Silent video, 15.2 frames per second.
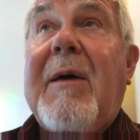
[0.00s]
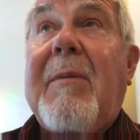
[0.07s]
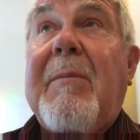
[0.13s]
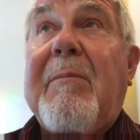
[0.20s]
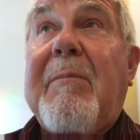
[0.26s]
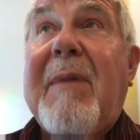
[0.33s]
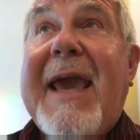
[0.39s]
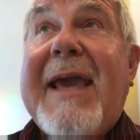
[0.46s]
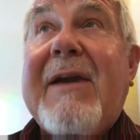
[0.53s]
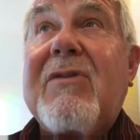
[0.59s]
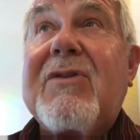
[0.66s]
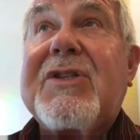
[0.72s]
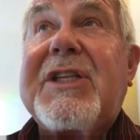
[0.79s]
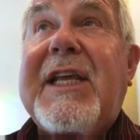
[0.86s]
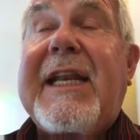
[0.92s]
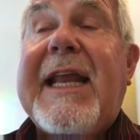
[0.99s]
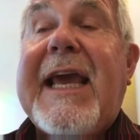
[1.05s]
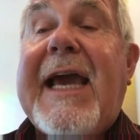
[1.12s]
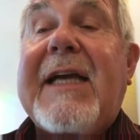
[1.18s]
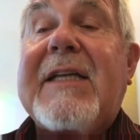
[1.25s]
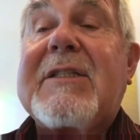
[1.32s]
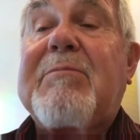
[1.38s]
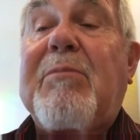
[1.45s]
mangosteen
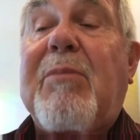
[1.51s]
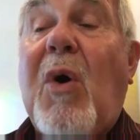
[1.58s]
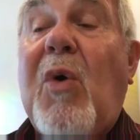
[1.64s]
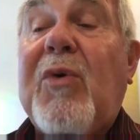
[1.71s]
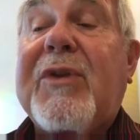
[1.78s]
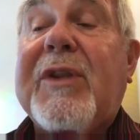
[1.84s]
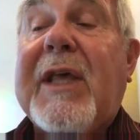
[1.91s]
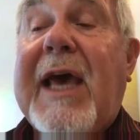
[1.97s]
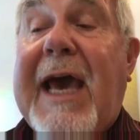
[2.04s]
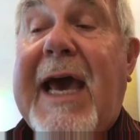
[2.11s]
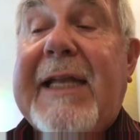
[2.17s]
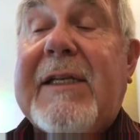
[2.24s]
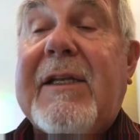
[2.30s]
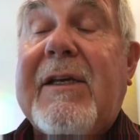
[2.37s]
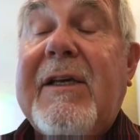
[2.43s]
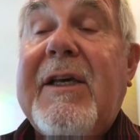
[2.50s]
acts both at